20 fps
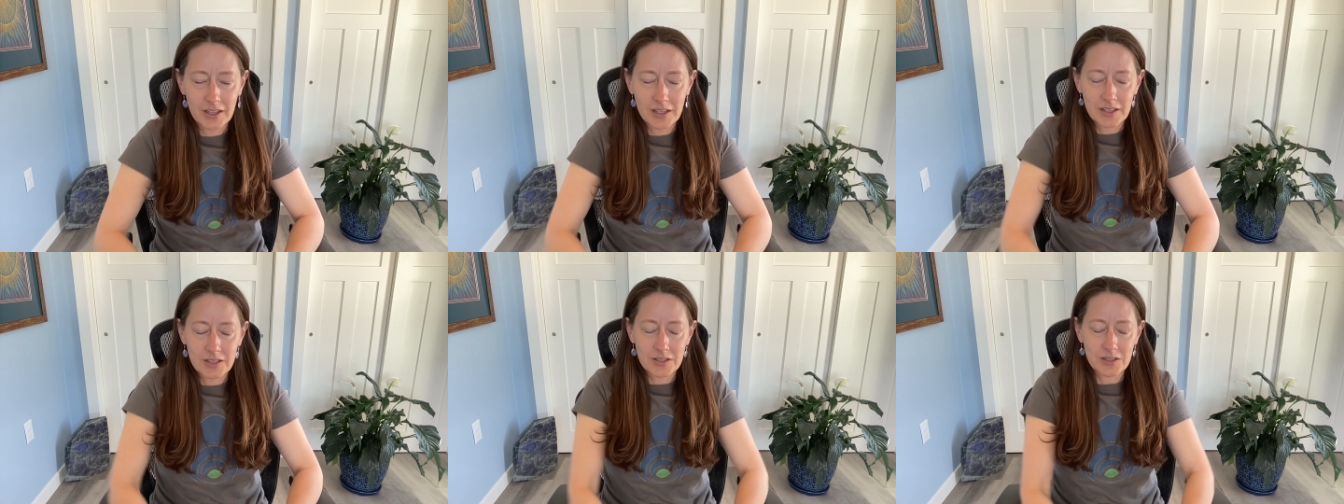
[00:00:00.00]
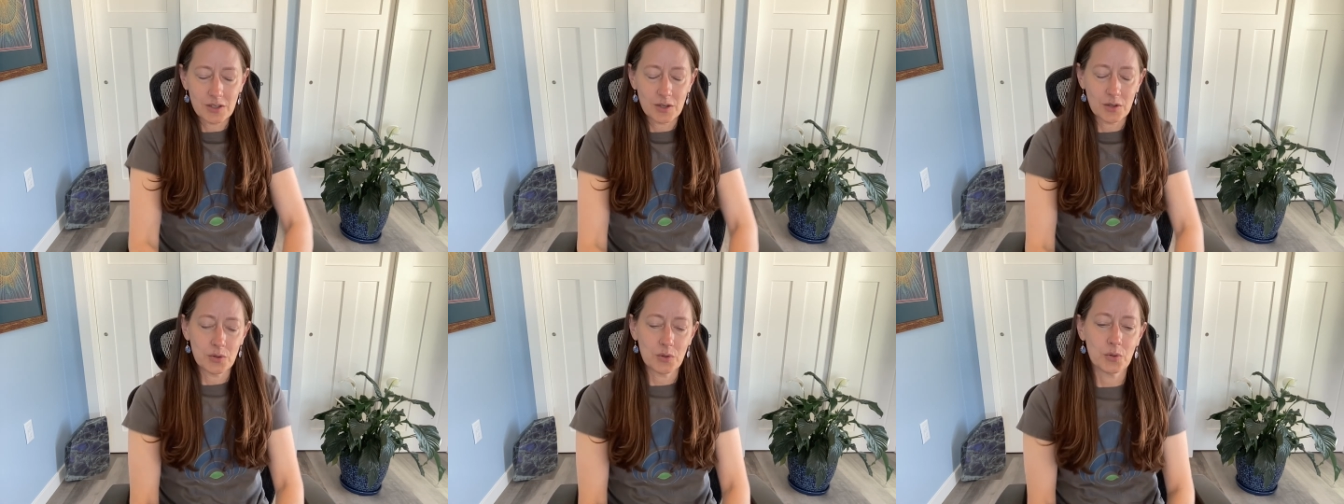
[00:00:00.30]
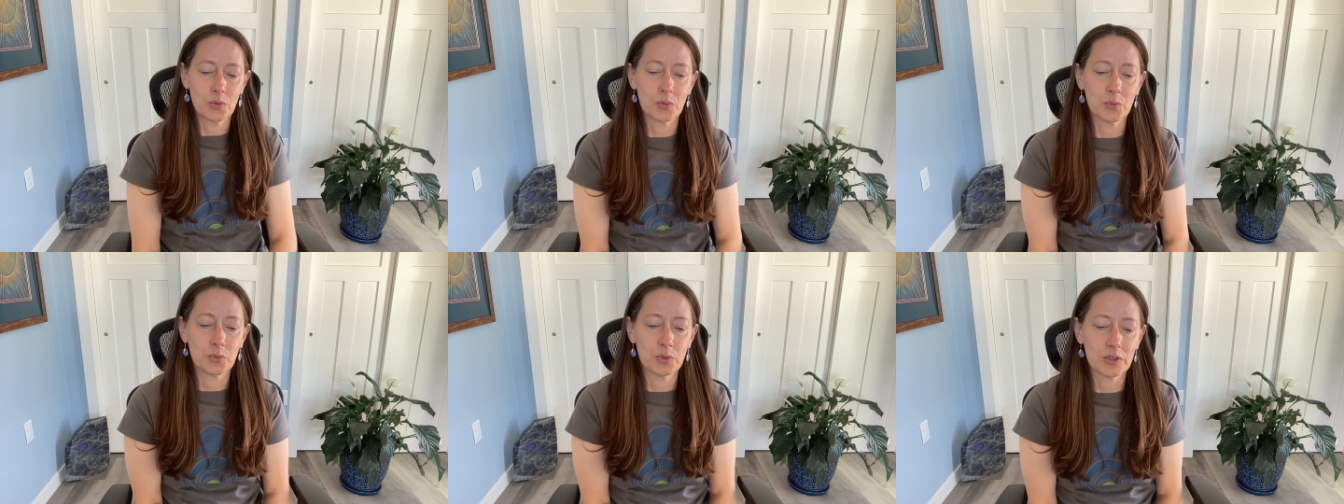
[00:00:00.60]

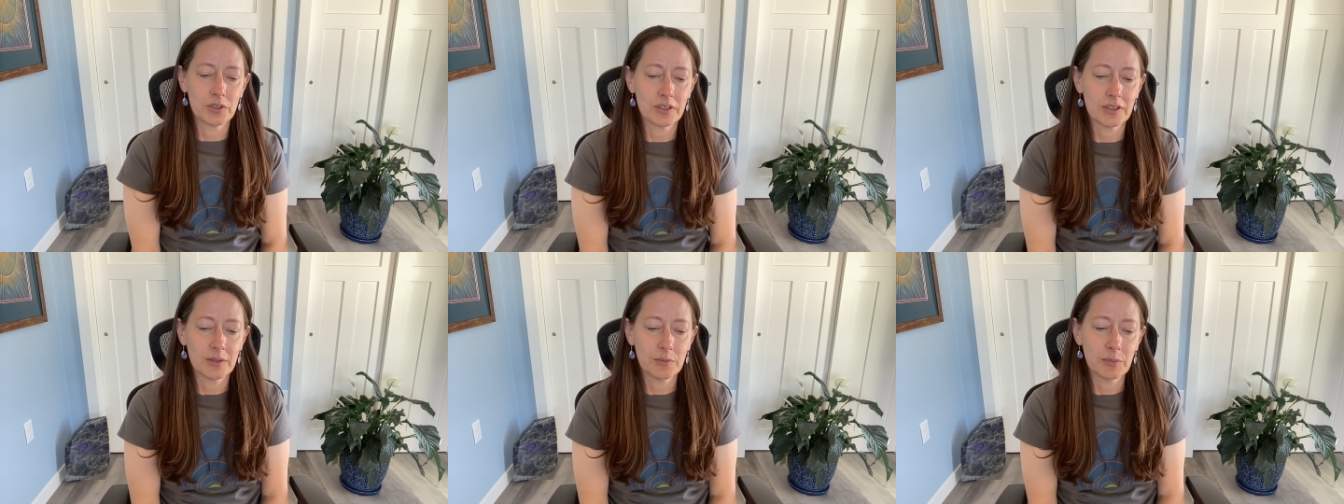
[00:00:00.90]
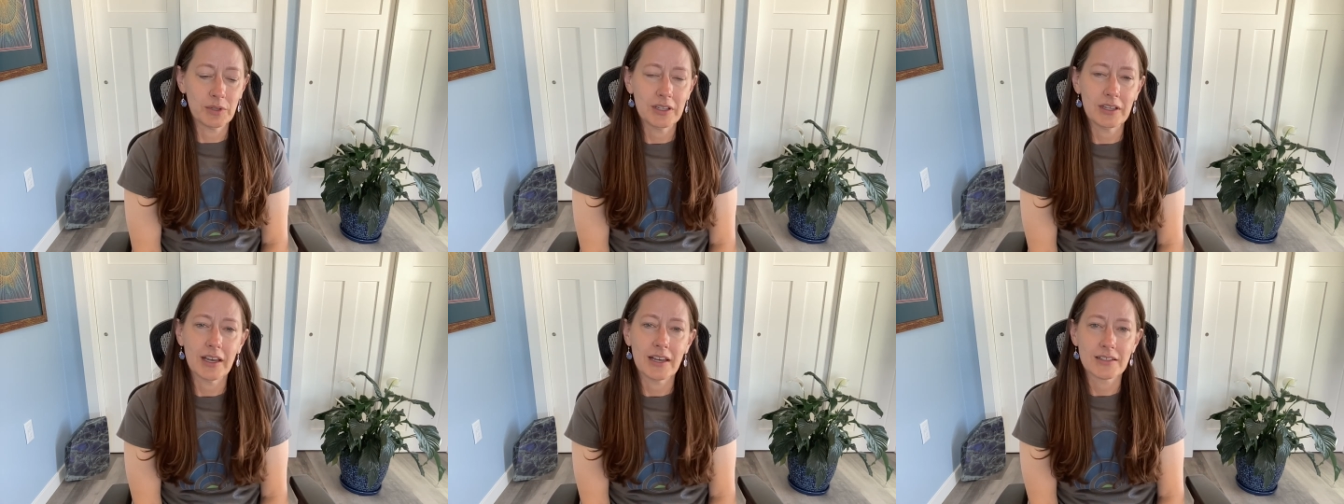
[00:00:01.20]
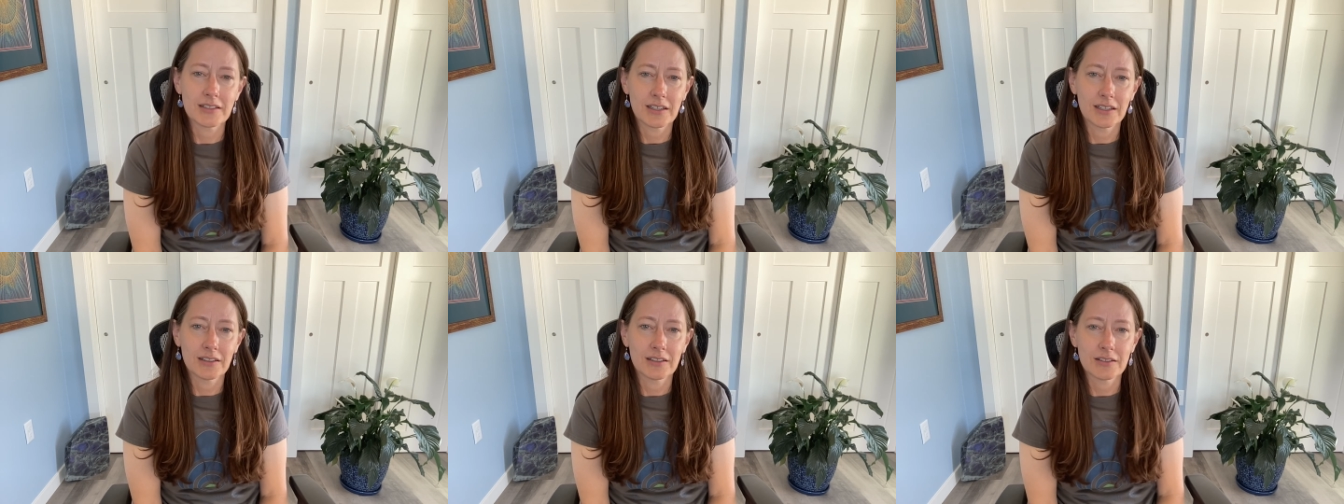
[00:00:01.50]
So we're going to be
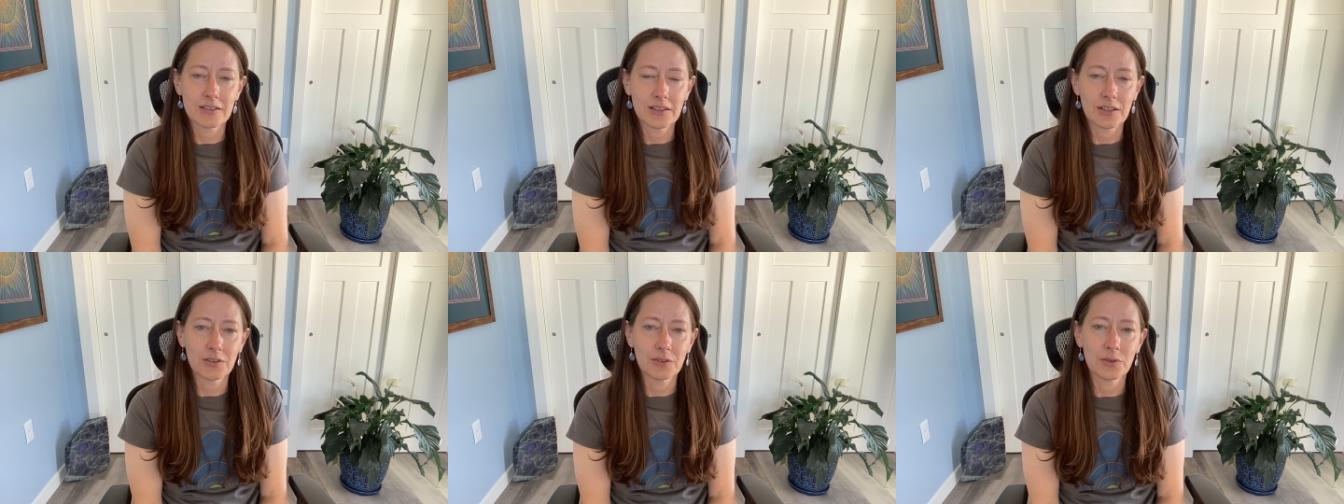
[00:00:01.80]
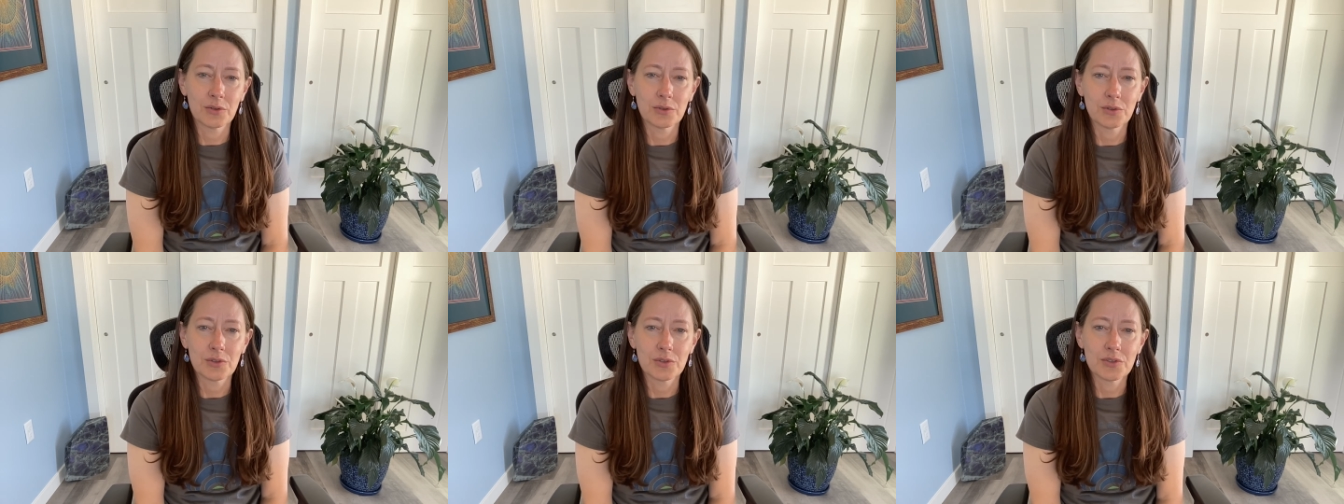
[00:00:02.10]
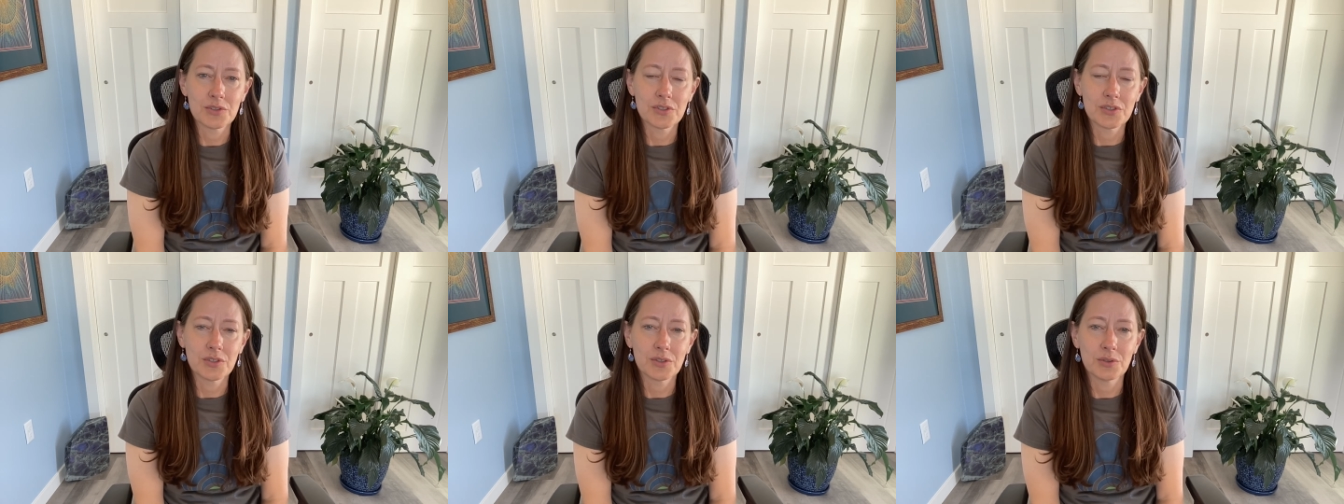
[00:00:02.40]
asking the center owners
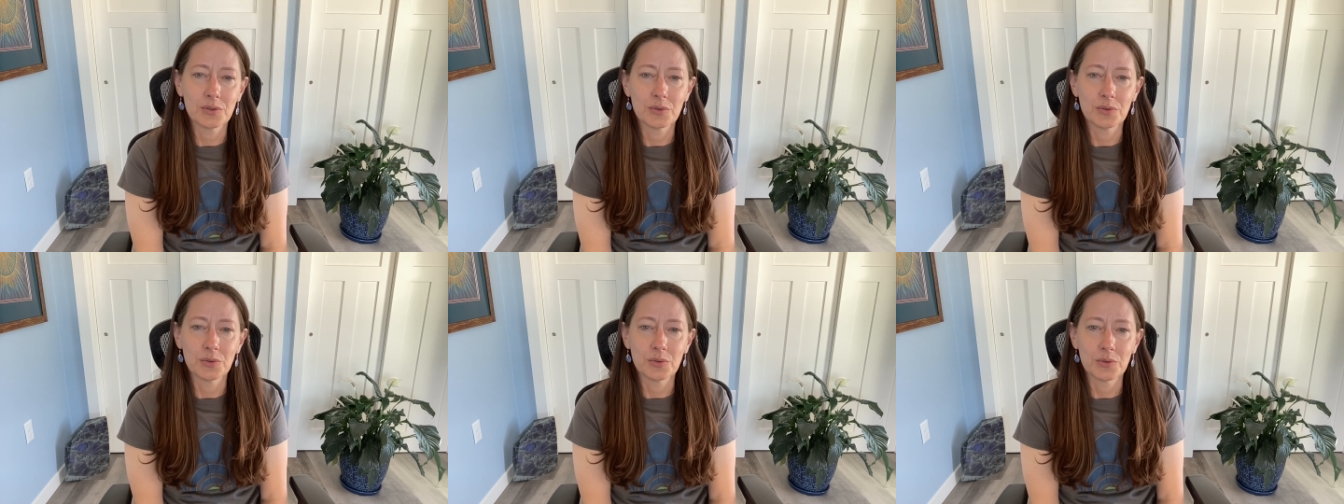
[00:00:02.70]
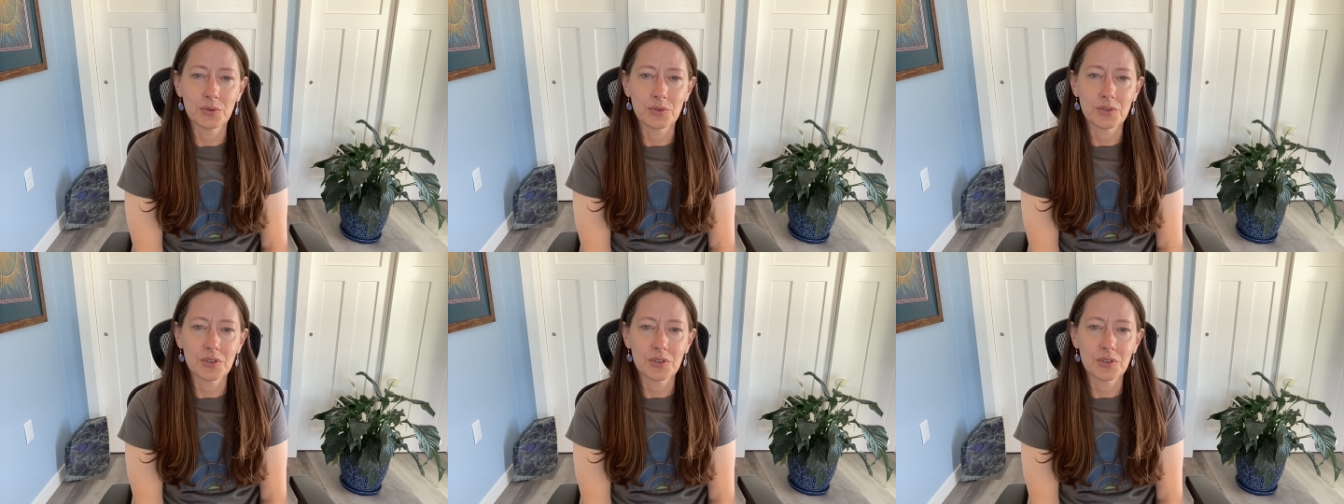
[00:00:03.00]
to